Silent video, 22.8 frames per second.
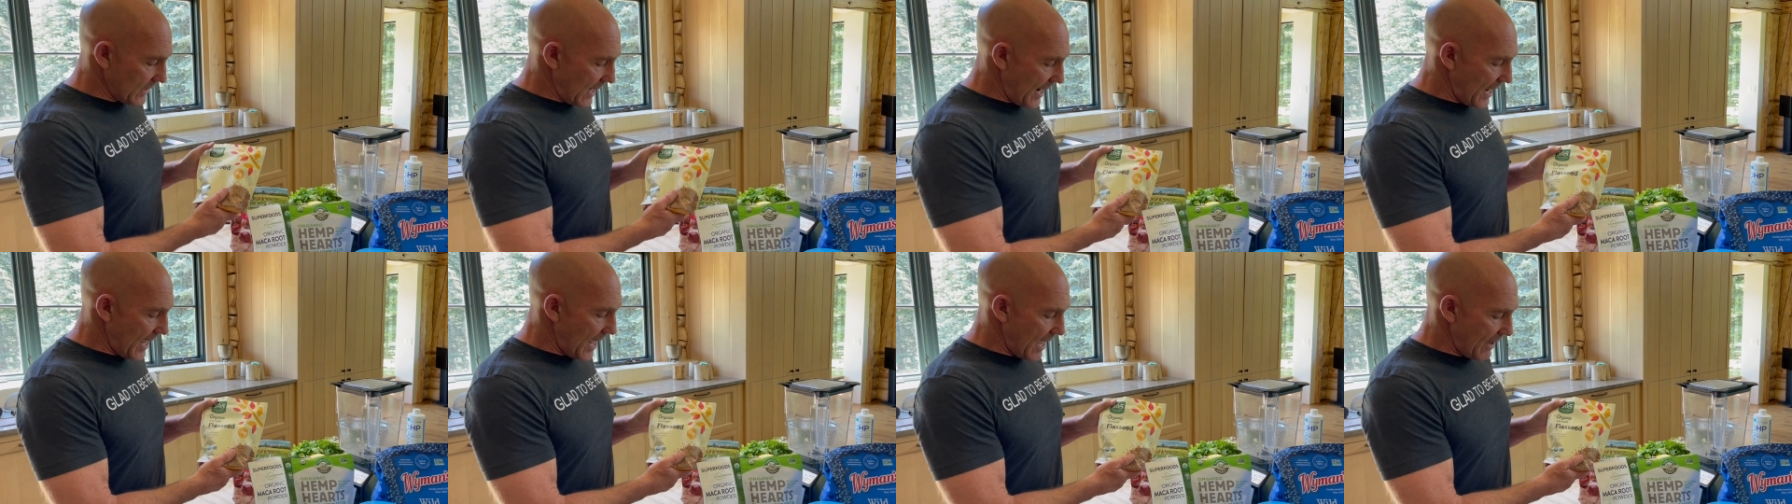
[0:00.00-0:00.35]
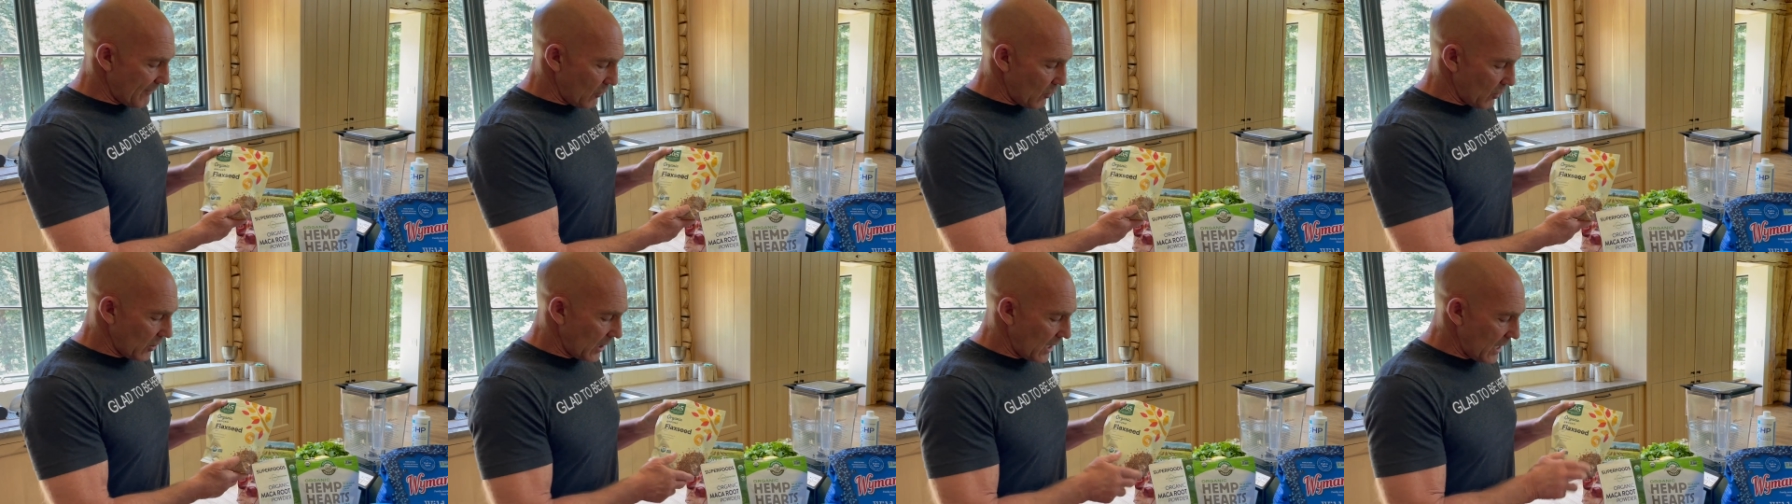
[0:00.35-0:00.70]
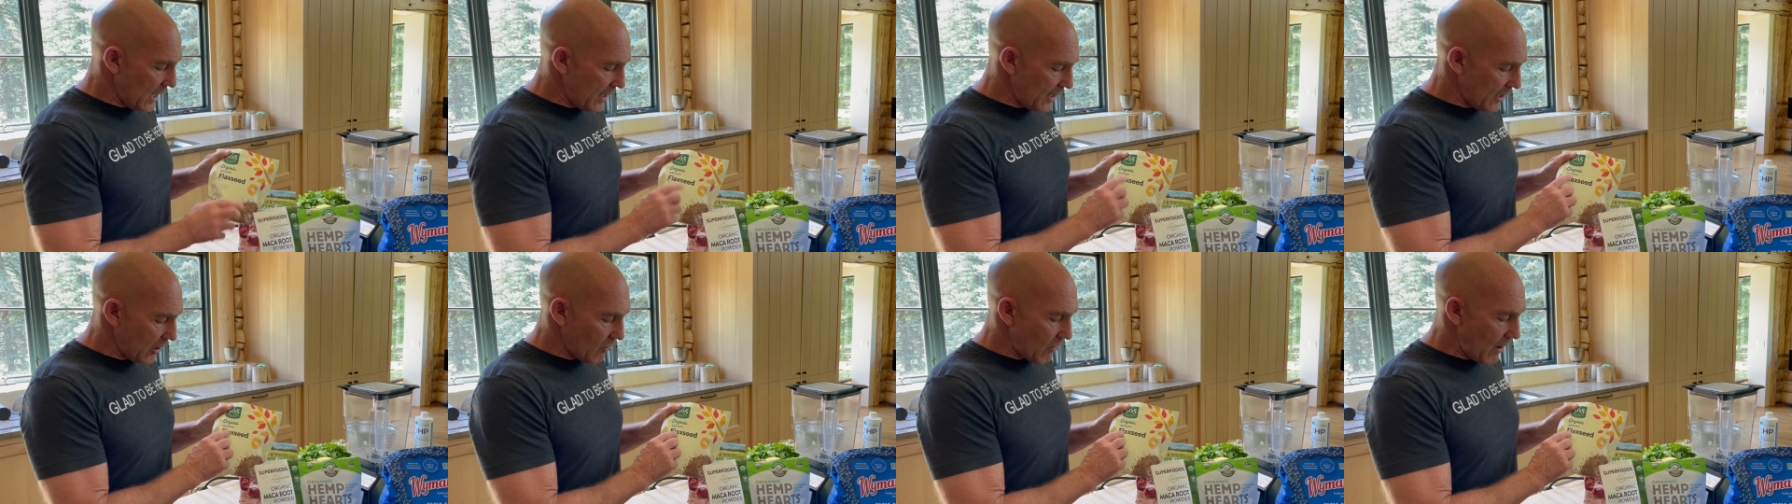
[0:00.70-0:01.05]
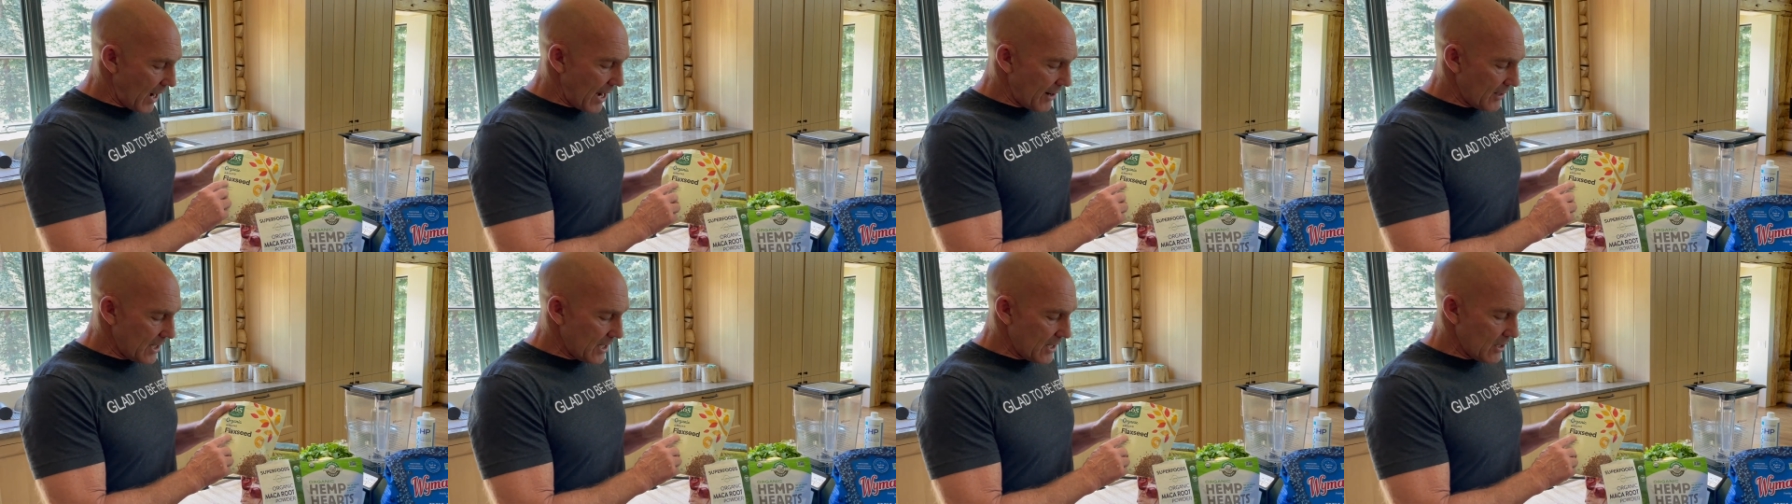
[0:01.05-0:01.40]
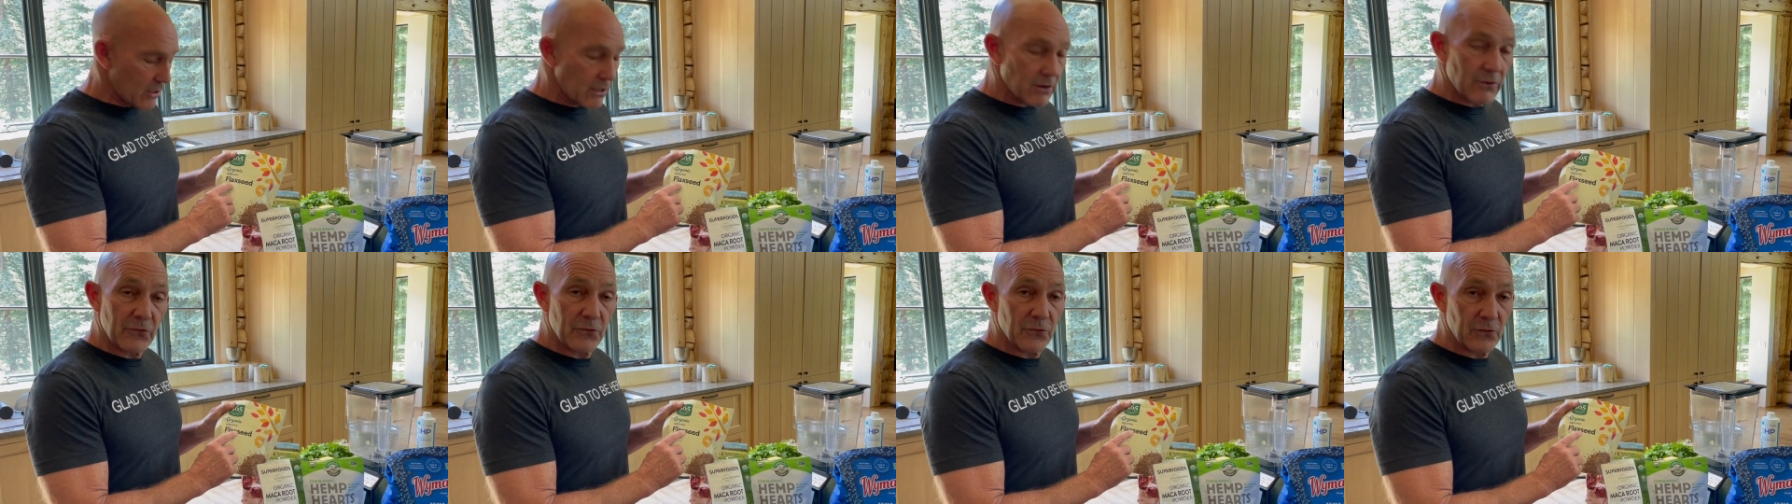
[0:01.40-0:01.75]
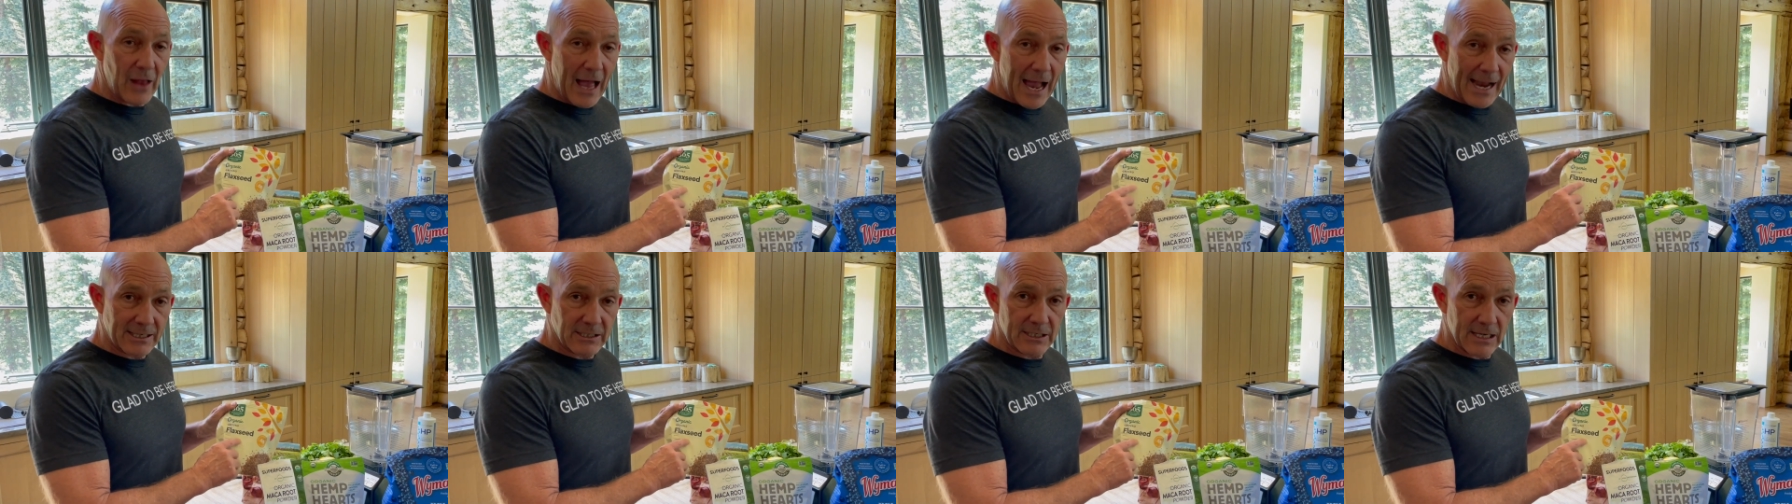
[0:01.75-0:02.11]
I have organic ground here,
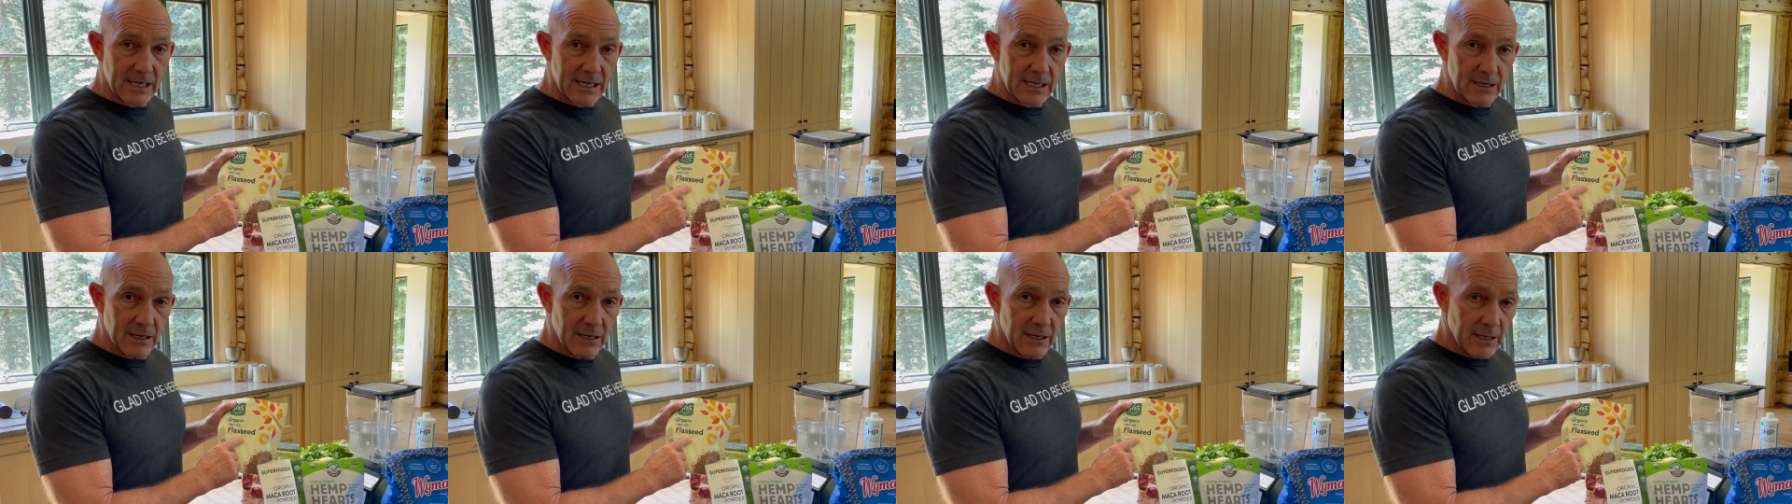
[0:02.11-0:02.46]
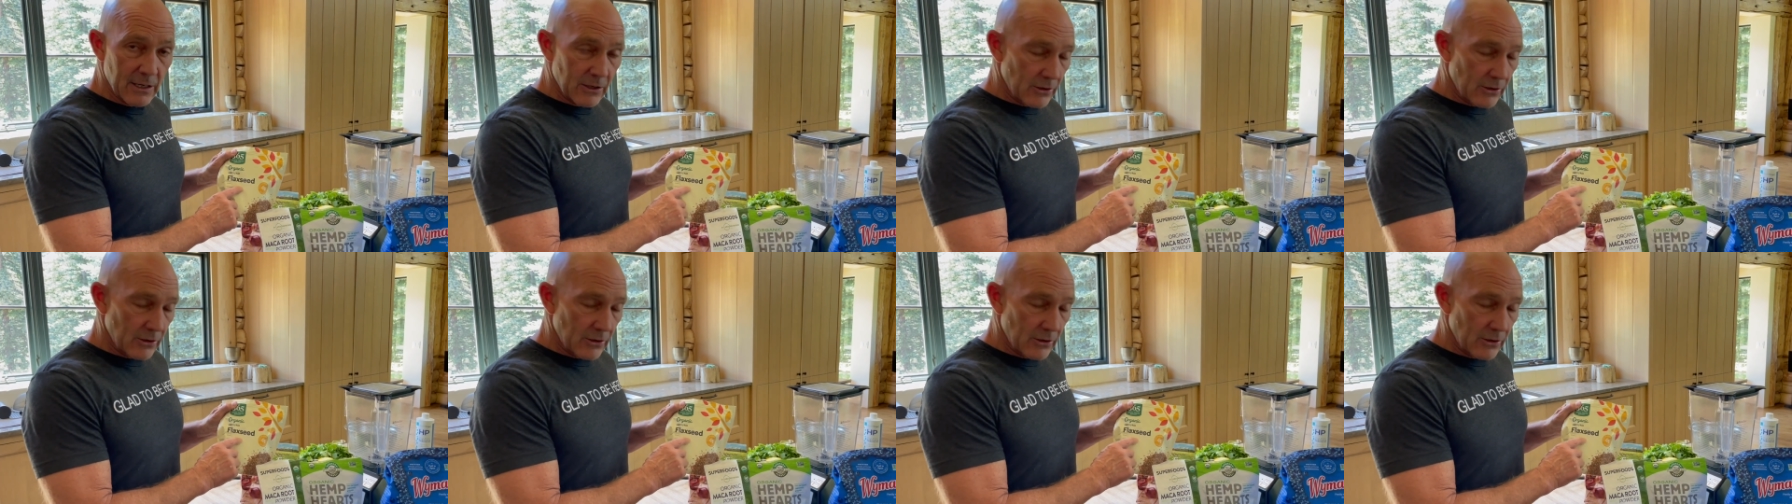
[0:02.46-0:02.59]
flaxseed.